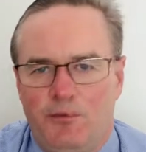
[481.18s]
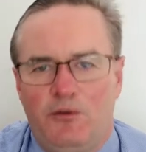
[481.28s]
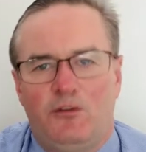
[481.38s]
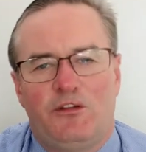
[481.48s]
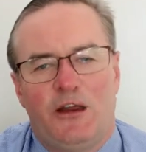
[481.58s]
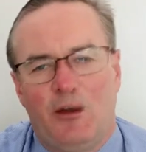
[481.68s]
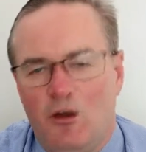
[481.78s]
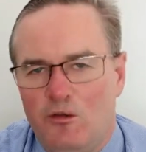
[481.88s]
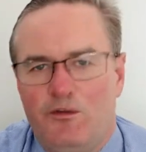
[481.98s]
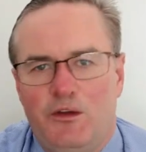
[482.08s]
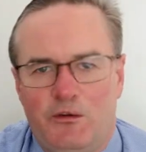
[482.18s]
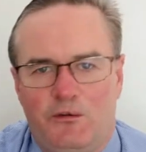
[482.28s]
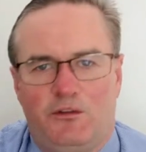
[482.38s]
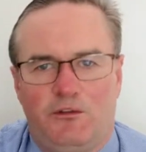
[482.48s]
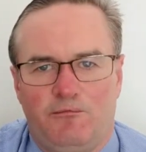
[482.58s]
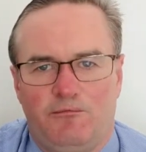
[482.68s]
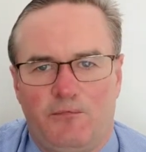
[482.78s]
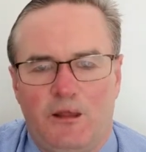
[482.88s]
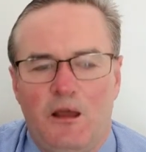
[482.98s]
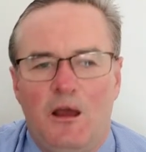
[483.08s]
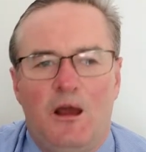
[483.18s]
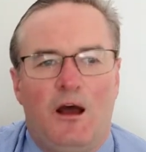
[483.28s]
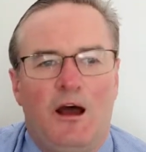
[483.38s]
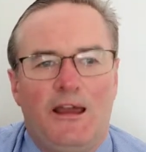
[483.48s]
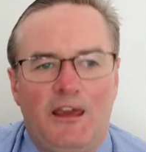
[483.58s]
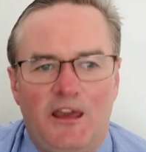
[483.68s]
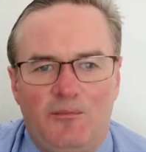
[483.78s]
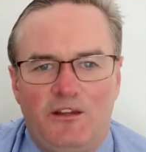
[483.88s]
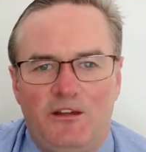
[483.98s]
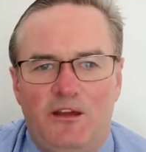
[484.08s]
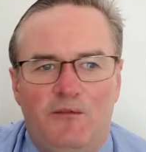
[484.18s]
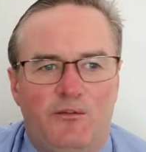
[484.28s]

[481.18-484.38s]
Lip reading: abuse and overuse. I keep seeing,